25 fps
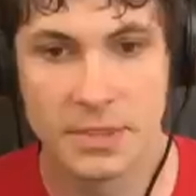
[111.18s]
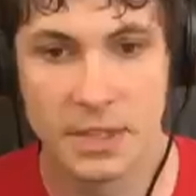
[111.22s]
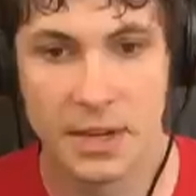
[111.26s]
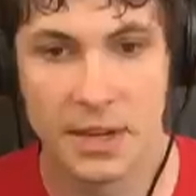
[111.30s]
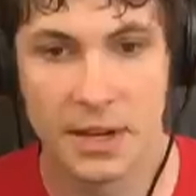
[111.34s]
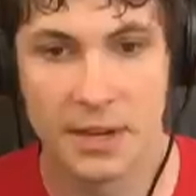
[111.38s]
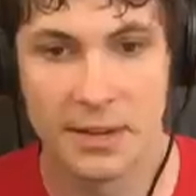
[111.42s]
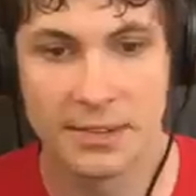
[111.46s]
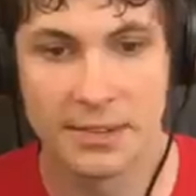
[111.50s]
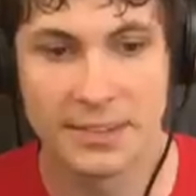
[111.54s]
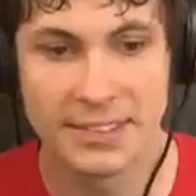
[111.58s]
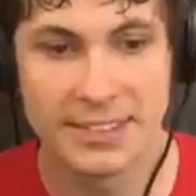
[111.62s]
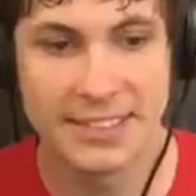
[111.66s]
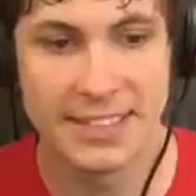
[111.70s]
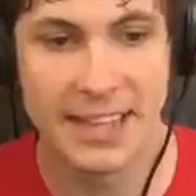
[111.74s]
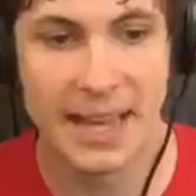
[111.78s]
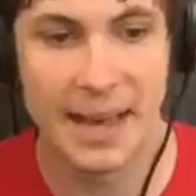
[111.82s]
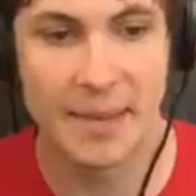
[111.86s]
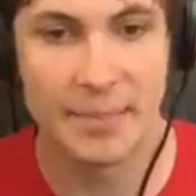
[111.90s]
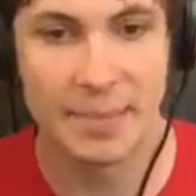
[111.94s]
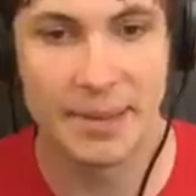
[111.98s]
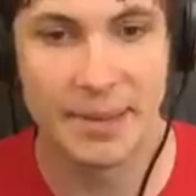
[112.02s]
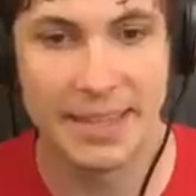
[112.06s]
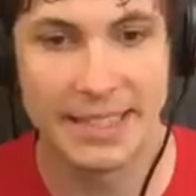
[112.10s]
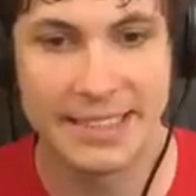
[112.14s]
No,
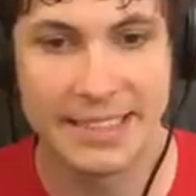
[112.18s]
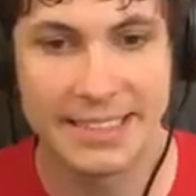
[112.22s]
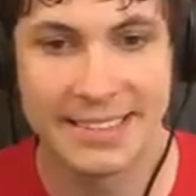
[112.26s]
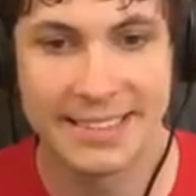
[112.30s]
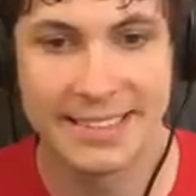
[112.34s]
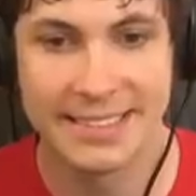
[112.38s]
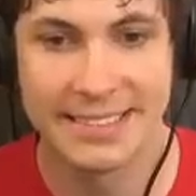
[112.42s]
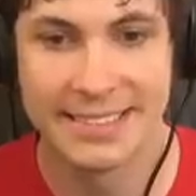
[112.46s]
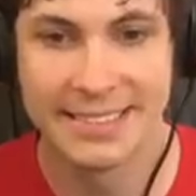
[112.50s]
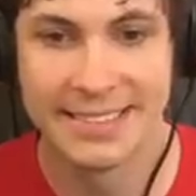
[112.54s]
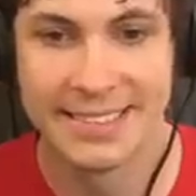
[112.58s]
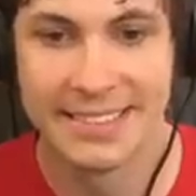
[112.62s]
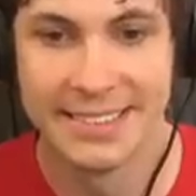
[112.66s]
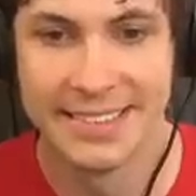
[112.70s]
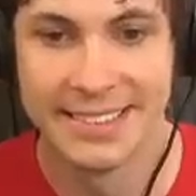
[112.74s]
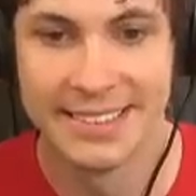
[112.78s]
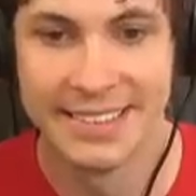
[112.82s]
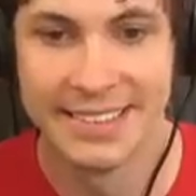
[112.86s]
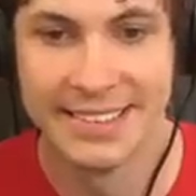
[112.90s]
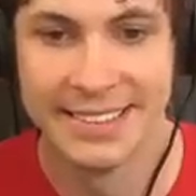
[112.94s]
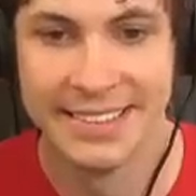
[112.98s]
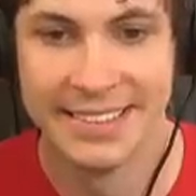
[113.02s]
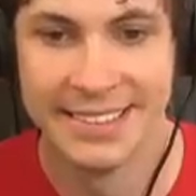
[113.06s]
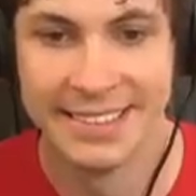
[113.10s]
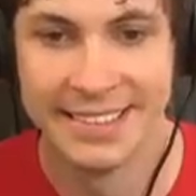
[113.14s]
stop it.
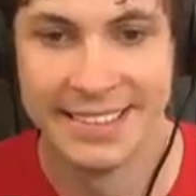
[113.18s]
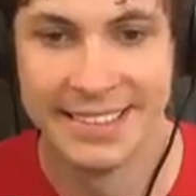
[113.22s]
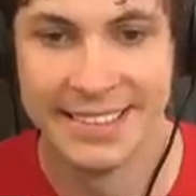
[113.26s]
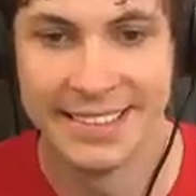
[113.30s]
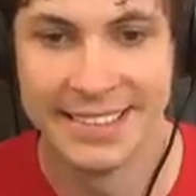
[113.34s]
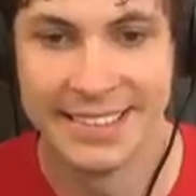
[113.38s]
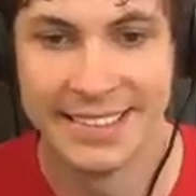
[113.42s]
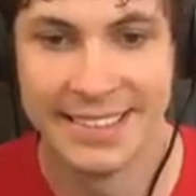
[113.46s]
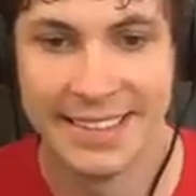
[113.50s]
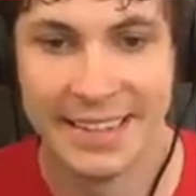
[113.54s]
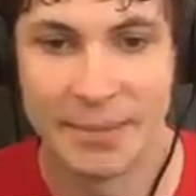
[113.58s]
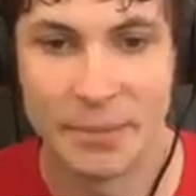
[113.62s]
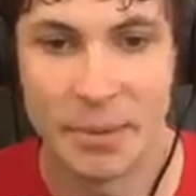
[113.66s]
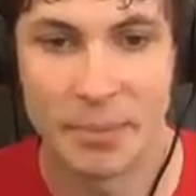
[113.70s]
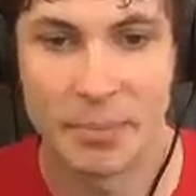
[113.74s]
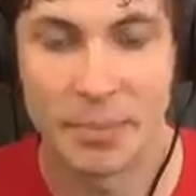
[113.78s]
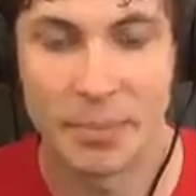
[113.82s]
I'm a